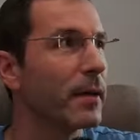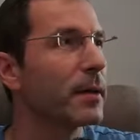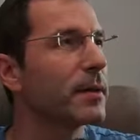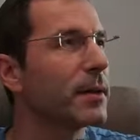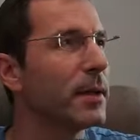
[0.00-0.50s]

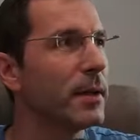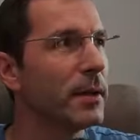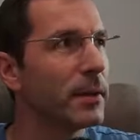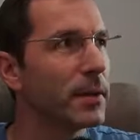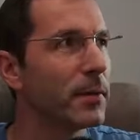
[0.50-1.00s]

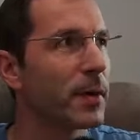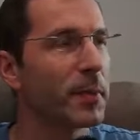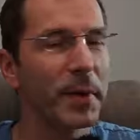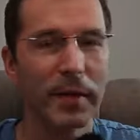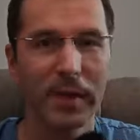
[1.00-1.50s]
the
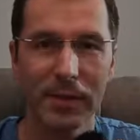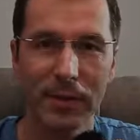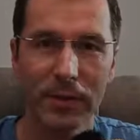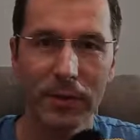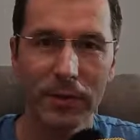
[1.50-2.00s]

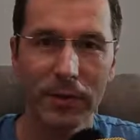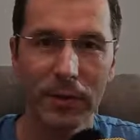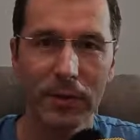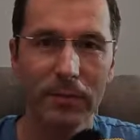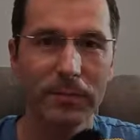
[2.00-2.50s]

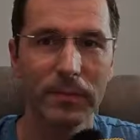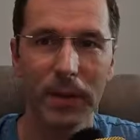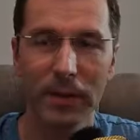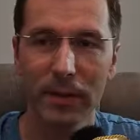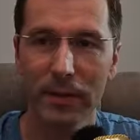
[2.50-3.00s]
QRPcluster.com
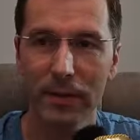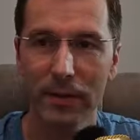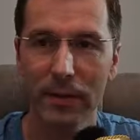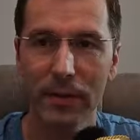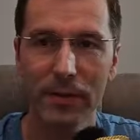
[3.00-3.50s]

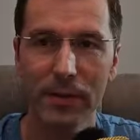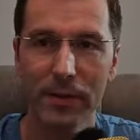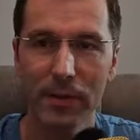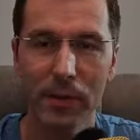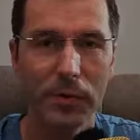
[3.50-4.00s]
on the
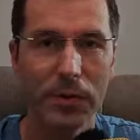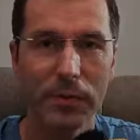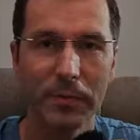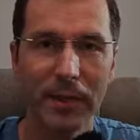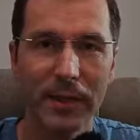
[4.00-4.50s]
social
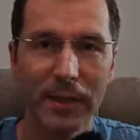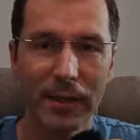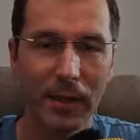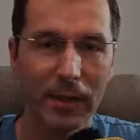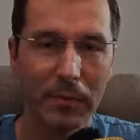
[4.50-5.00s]
media,